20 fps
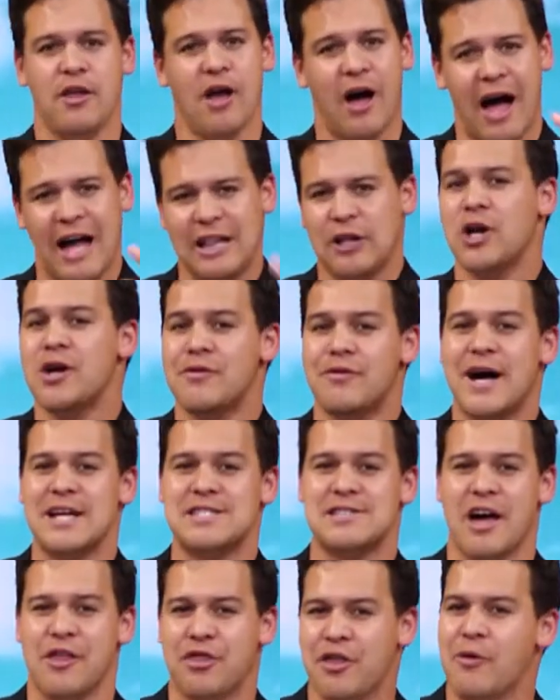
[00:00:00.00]
a lot of
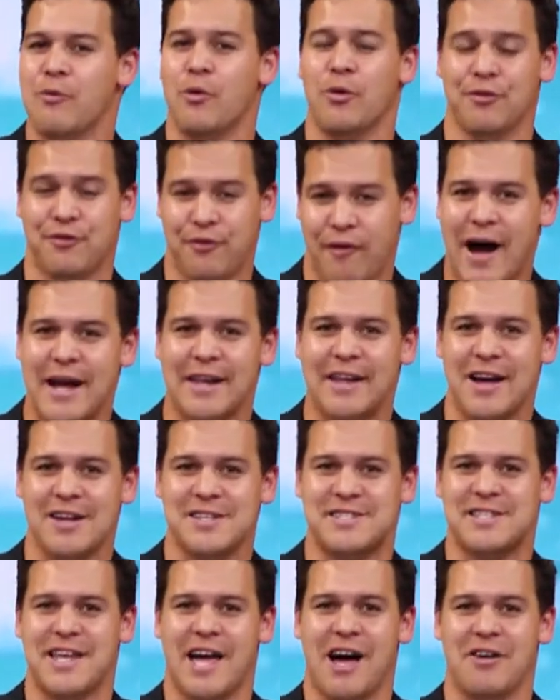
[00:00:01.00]
us, I think, will find
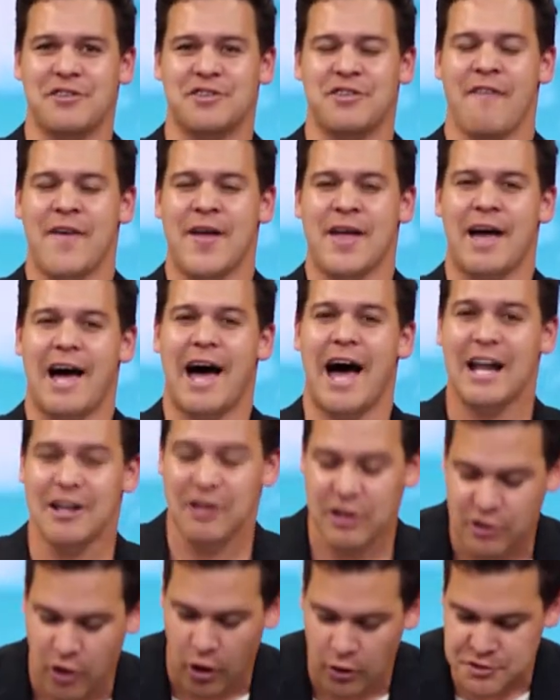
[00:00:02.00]
ourselves
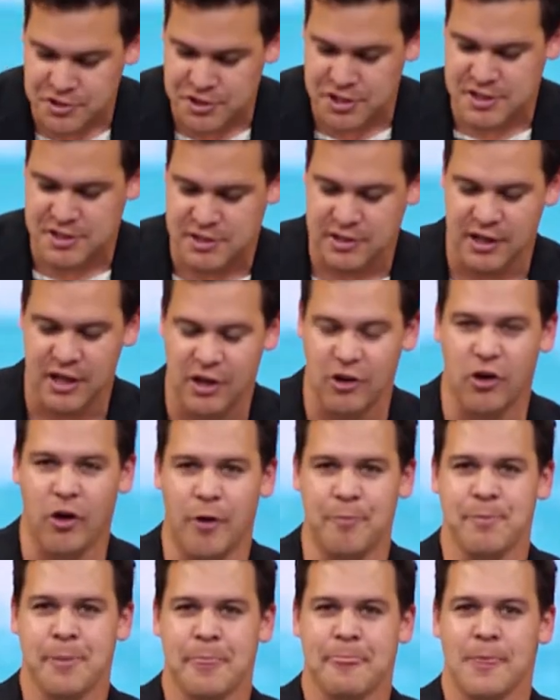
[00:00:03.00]
unconsciously
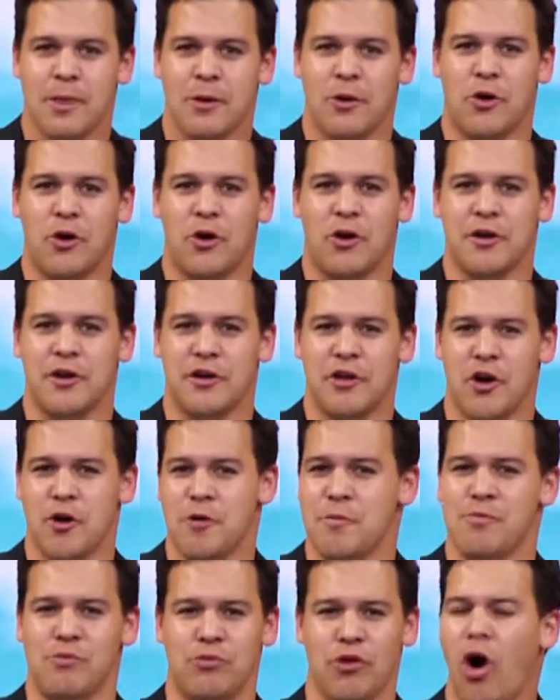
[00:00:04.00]
or you
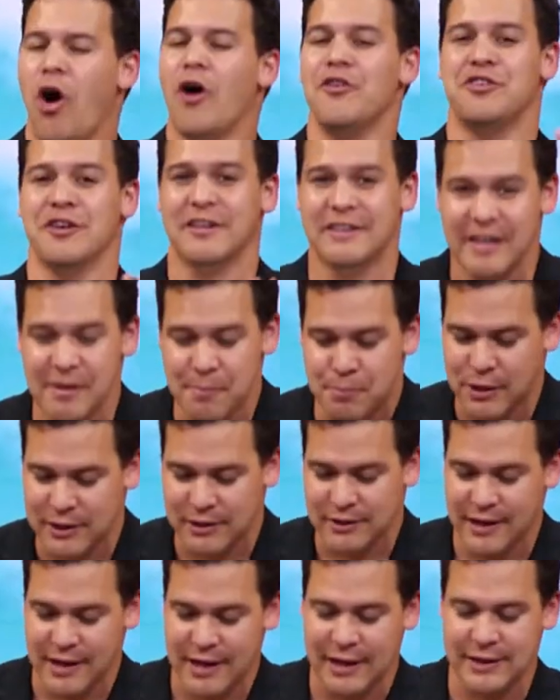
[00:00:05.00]
know, not
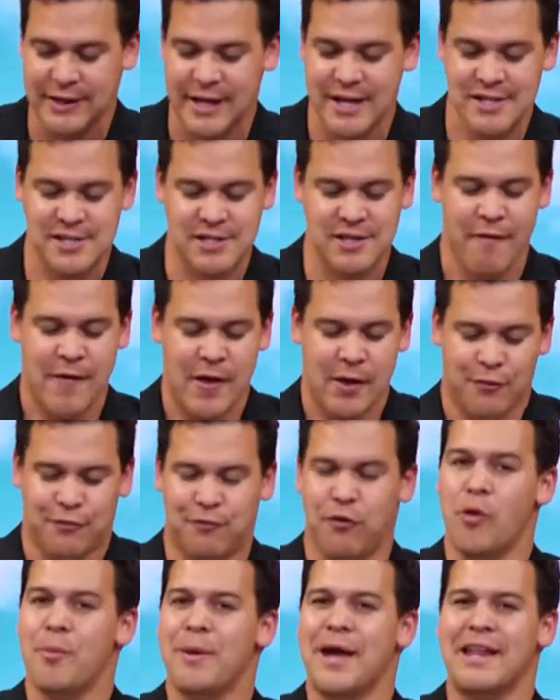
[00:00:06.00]
deliberately at least,
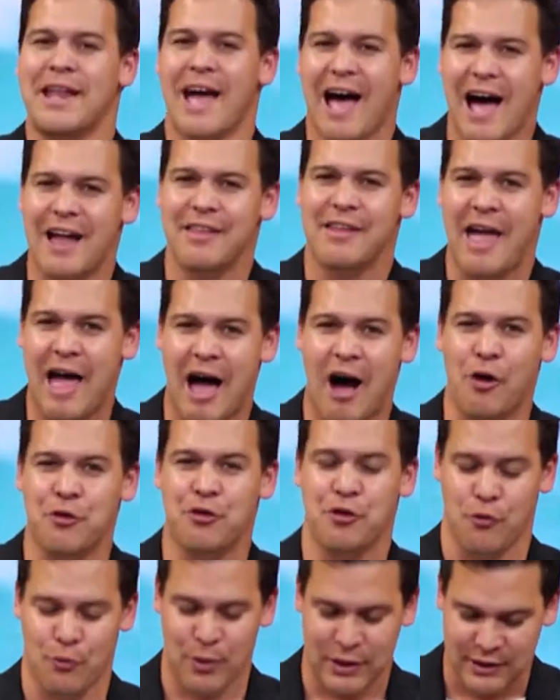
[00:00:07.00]
forming an
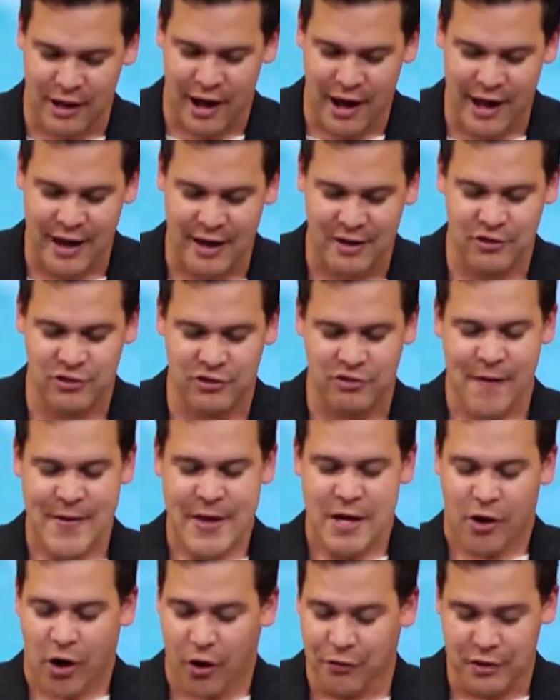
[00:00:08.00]
unhealthy reliance
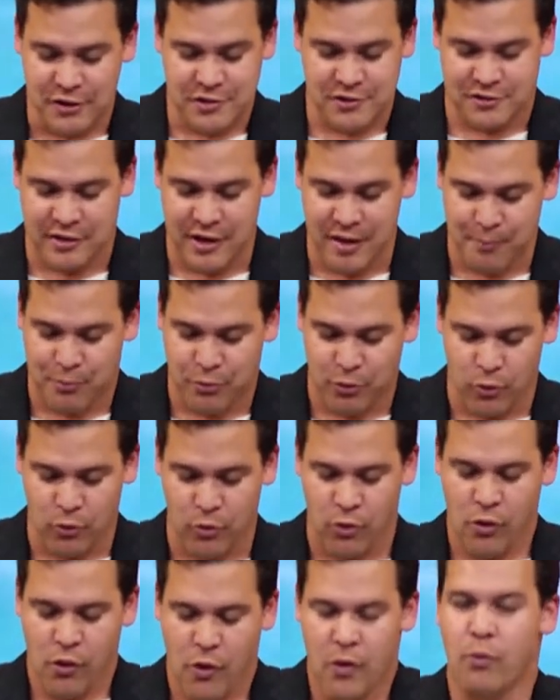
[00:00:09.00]
on this
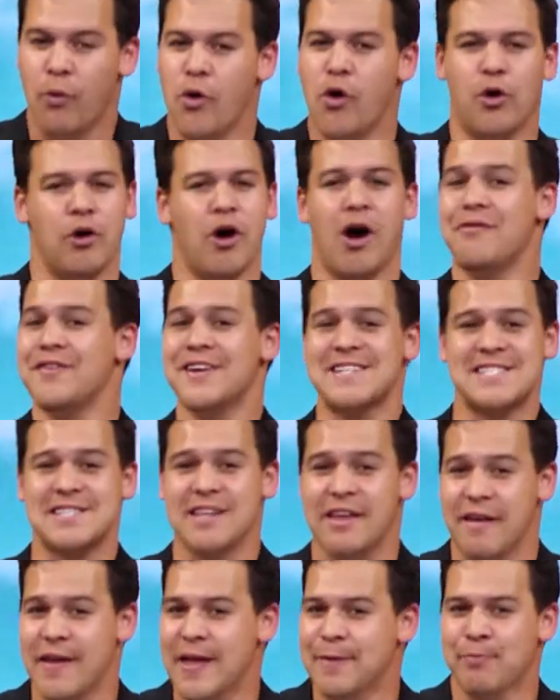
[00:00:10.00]
temporal world.
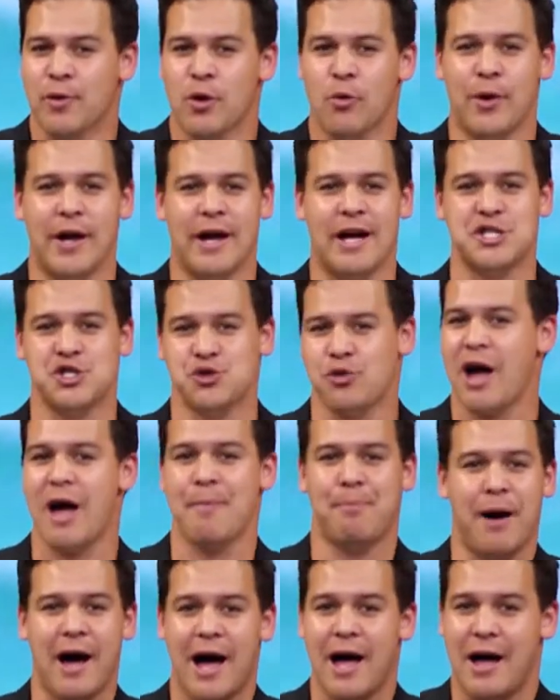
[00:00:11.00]
Obviously, we are
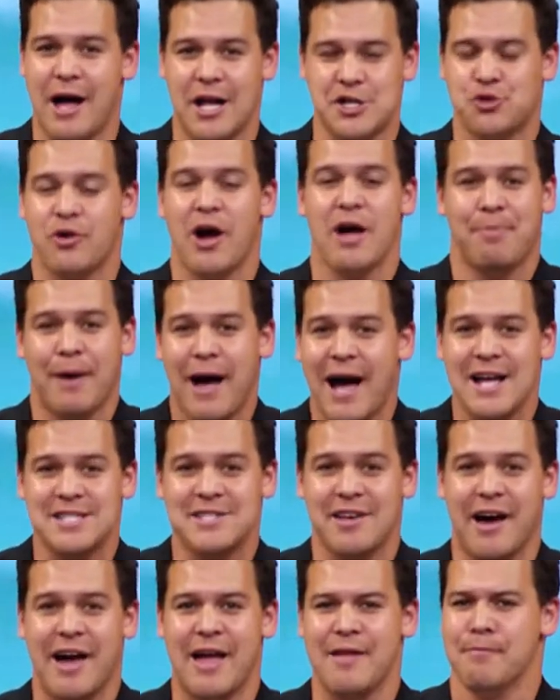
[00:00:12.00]

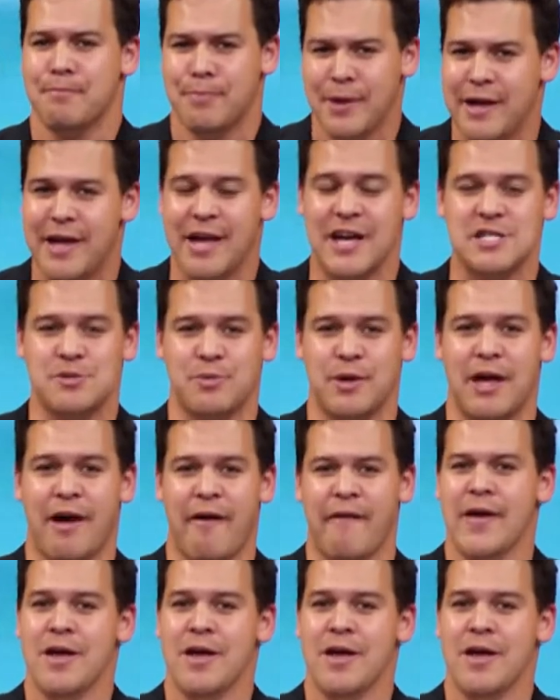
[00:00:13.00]
tripartite beings. We are